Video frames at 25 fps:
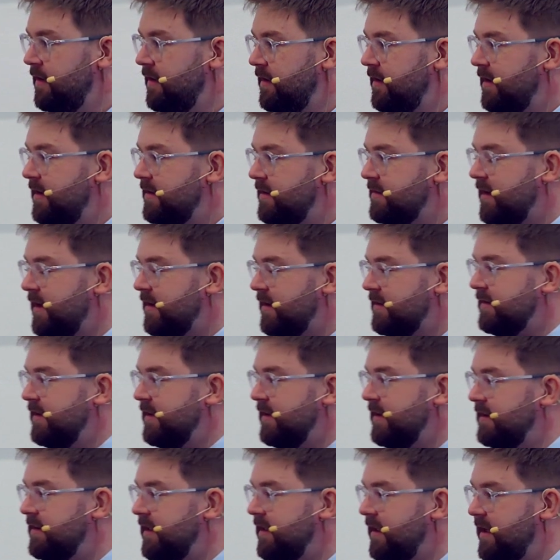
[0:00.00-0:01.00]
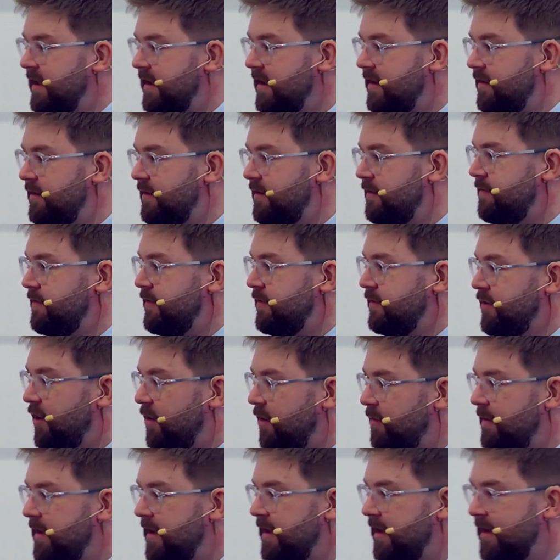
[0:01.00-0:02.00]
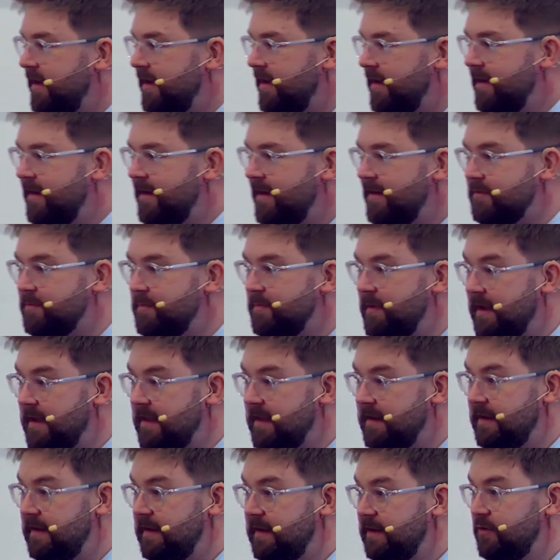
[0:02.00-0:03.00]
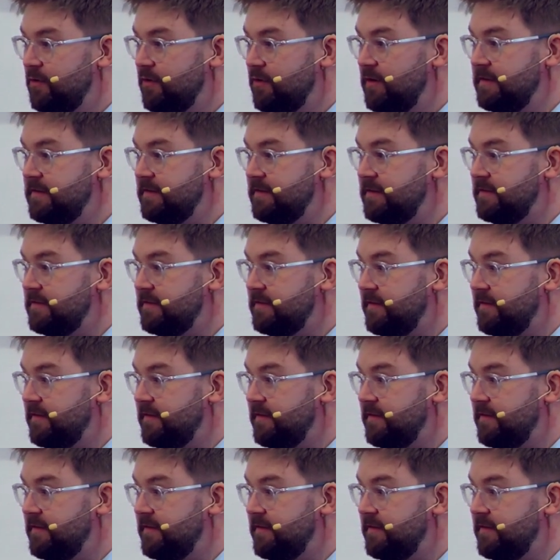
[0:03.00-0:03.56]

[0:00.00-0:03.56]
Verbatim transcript: is actually to hear if the tummy is making any noises.